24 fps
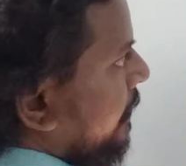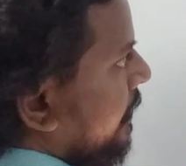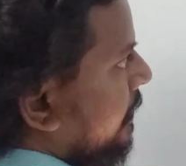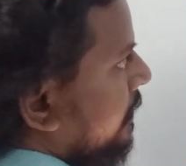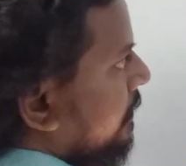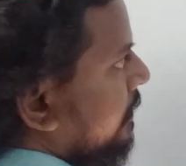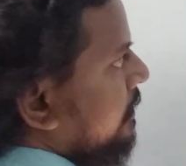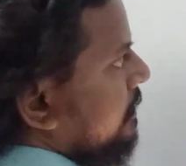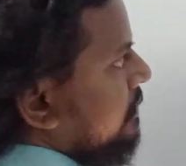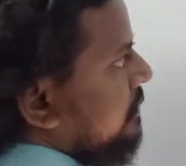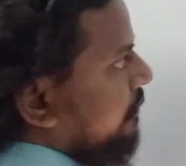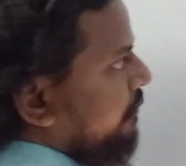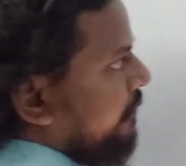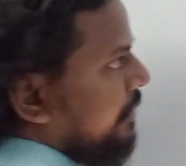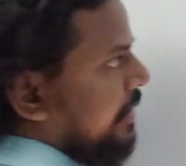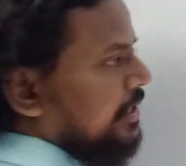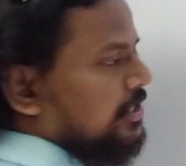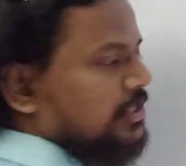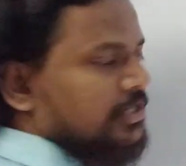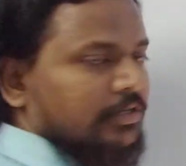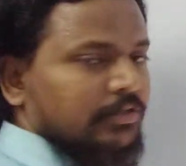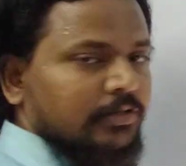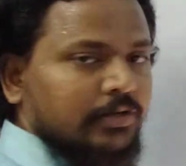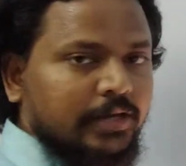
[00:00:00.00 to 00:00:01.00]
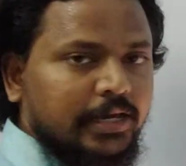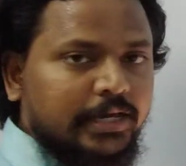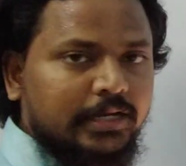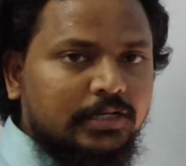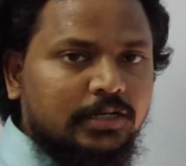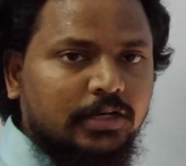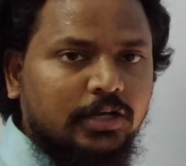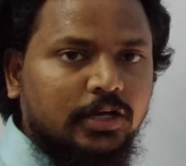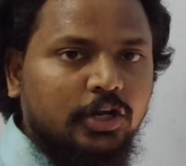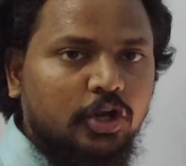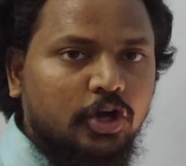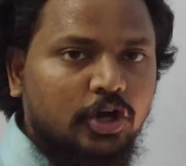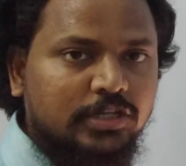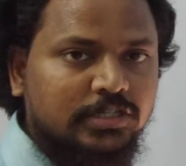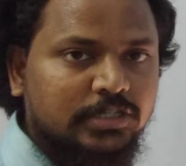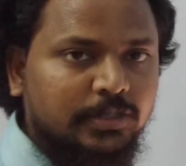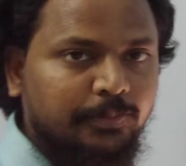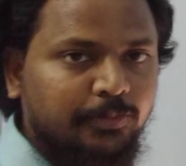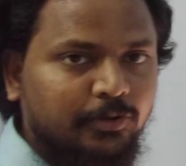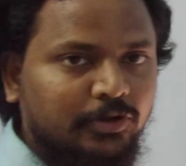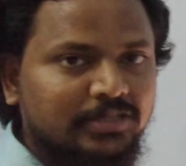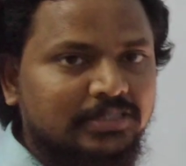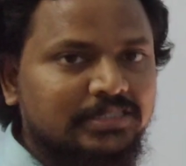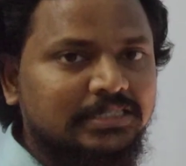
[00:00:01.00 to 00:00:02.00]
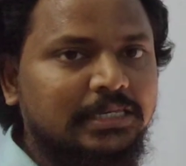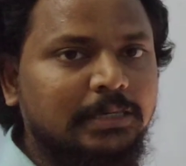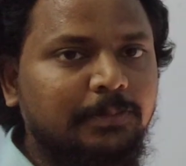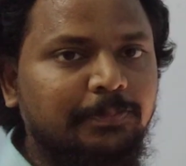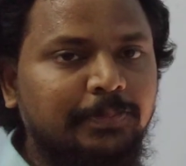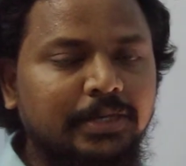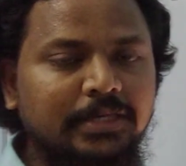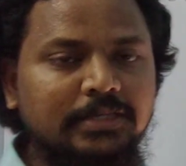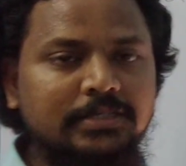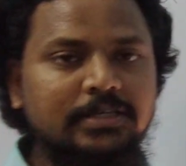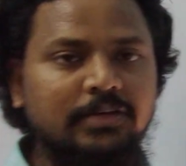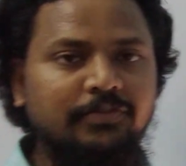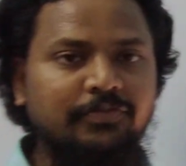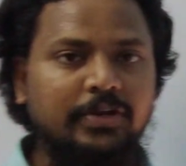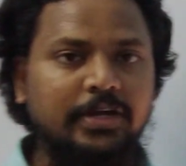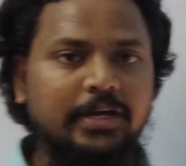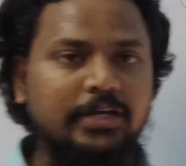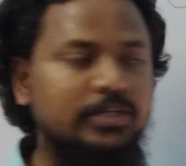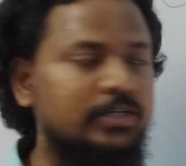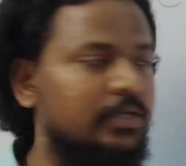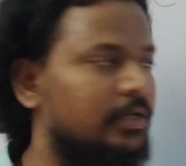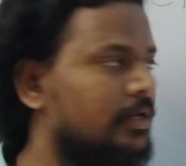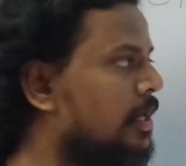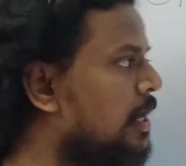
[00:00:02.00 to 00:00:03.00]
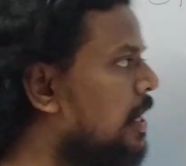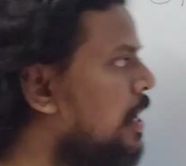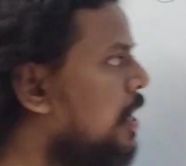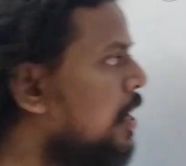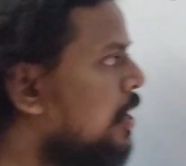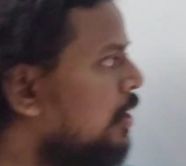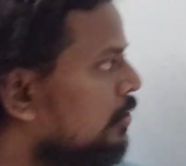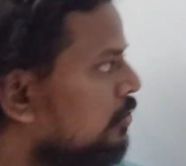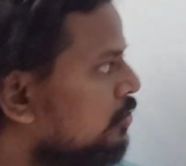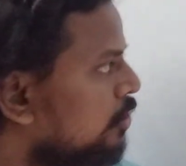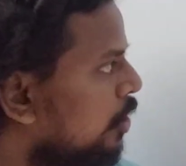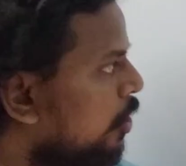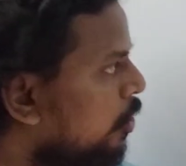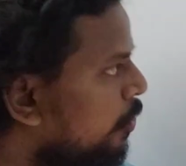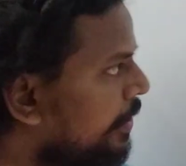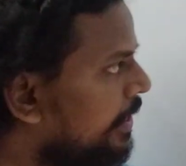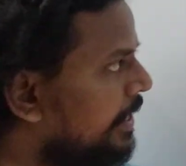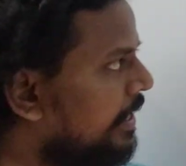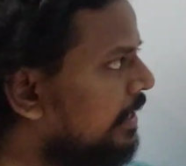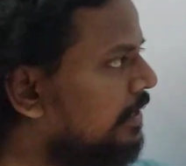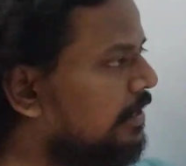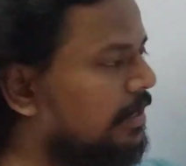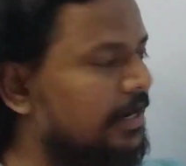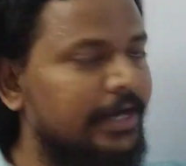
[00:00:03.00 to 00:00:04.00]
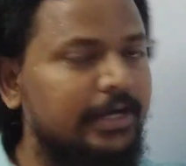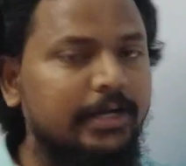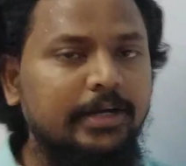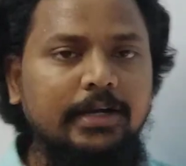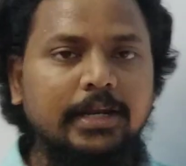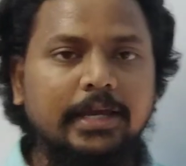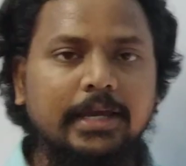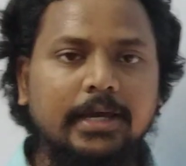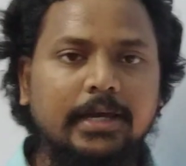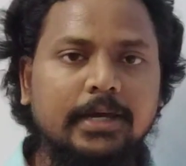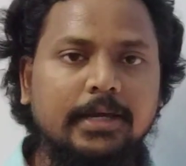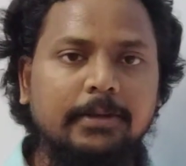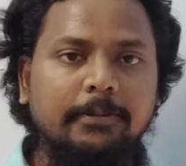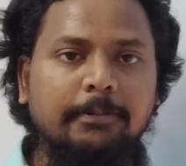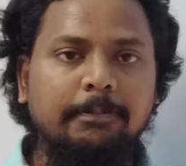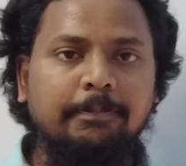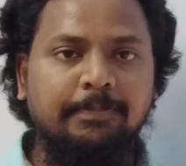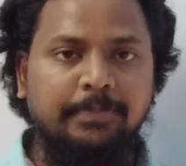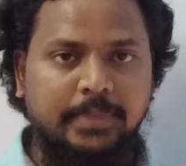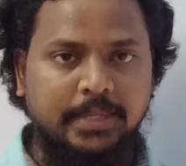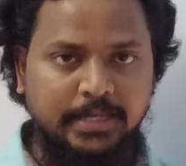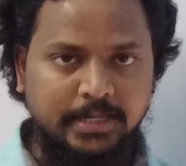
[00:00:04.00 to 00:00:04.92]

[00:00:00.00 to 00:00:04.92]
This is a fraction, right? Loss upon CP is a fraction. So how we can relate it here?